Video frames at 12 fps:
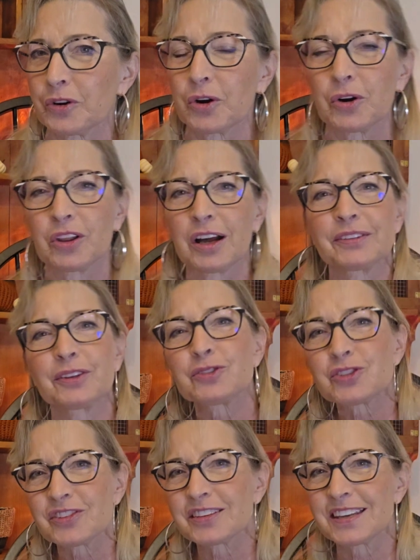a whole lot, those
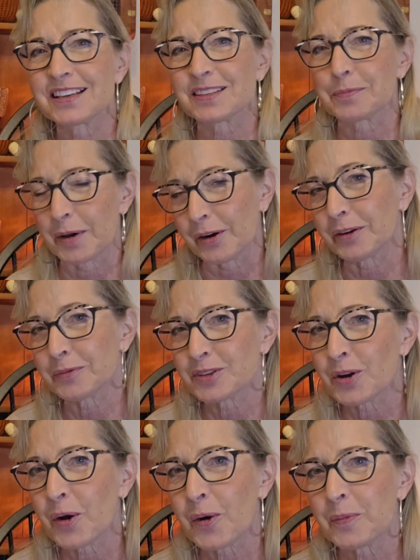are the days that Barry was
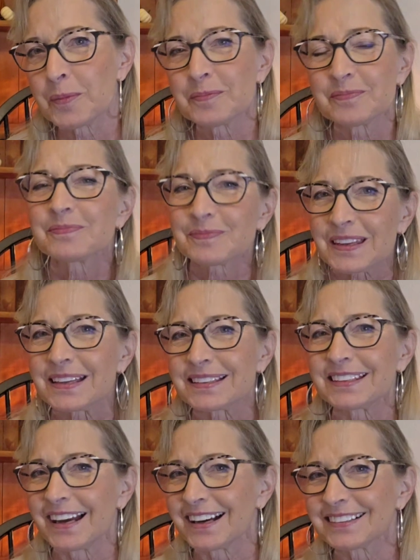home.
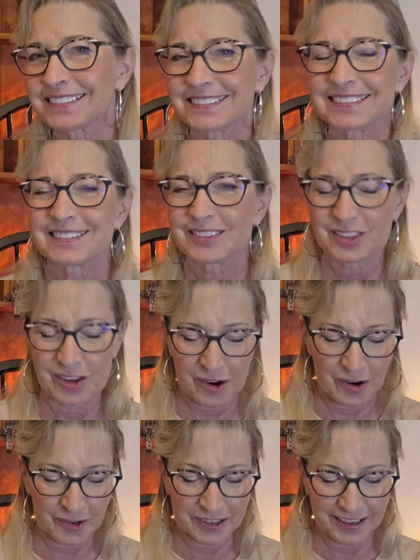Yeah.
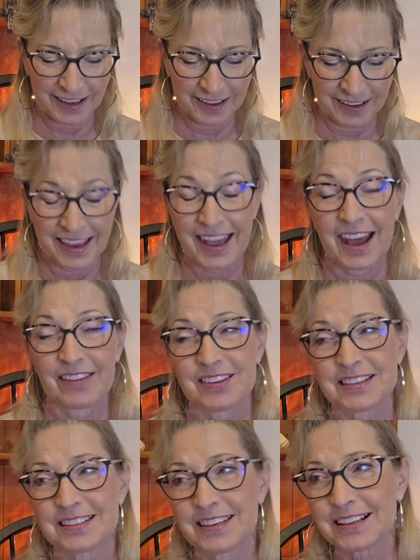So, yeah. And
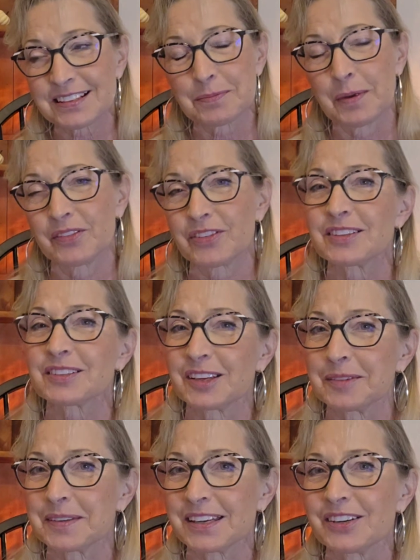this next month it's going to
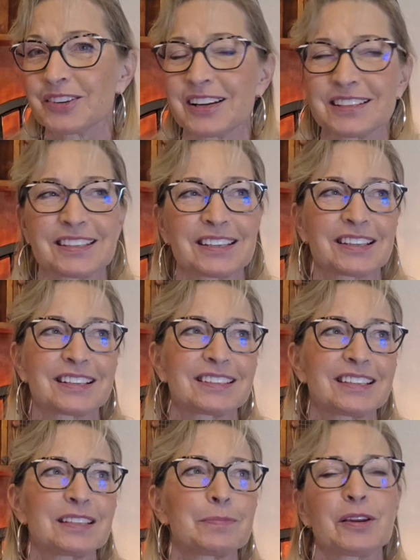be interesting because
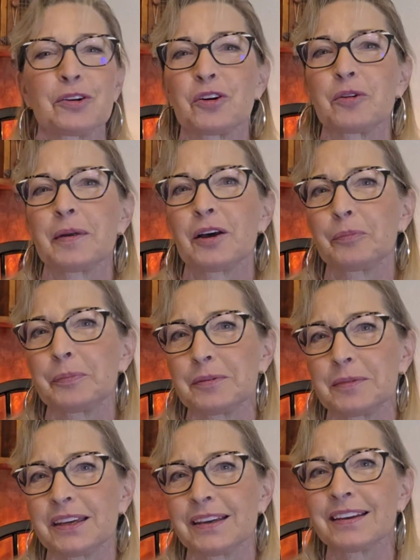he's been home helping
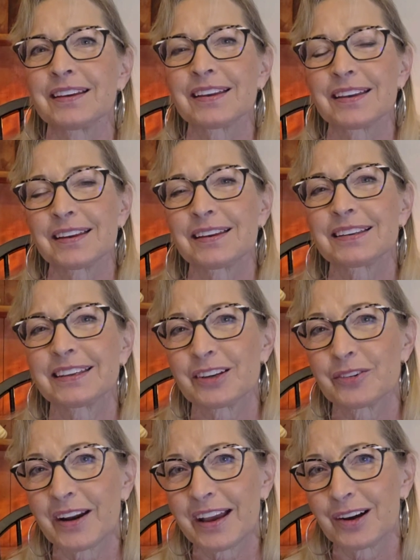me get
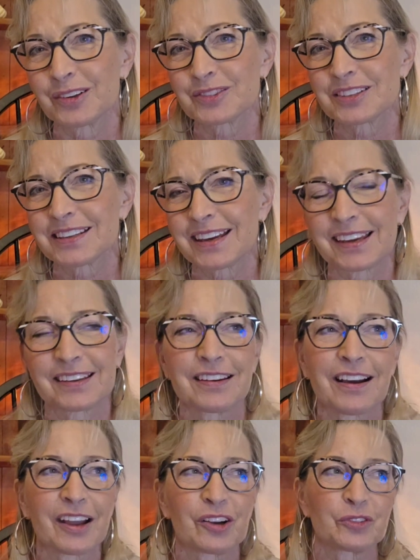around. And
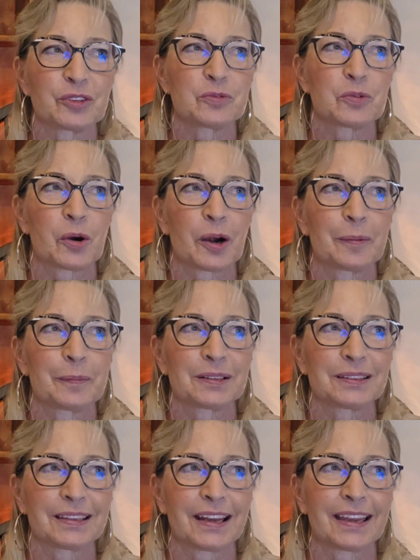I only warm
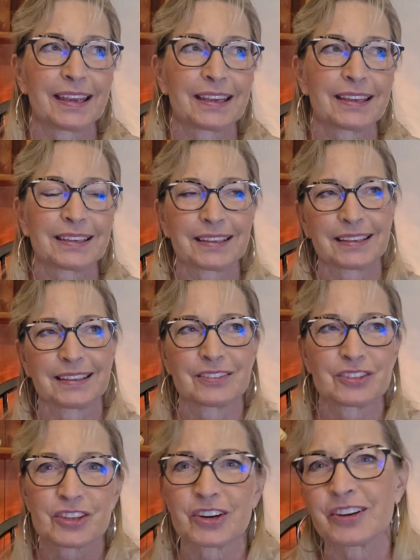like in
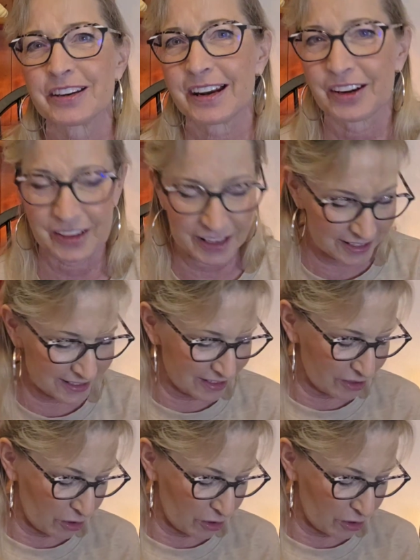certain areas in the